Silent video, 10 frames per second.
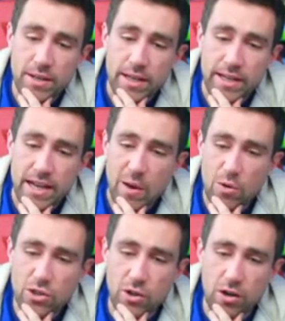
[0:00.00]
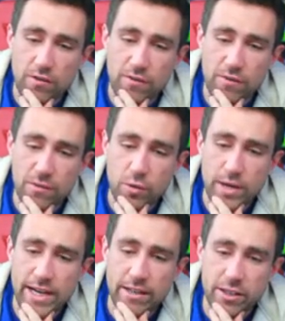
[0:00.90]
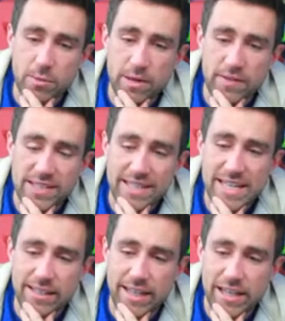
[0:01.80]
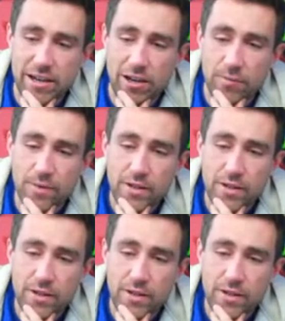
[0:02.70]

And now we're sort of creating a little bit of a ceiling here.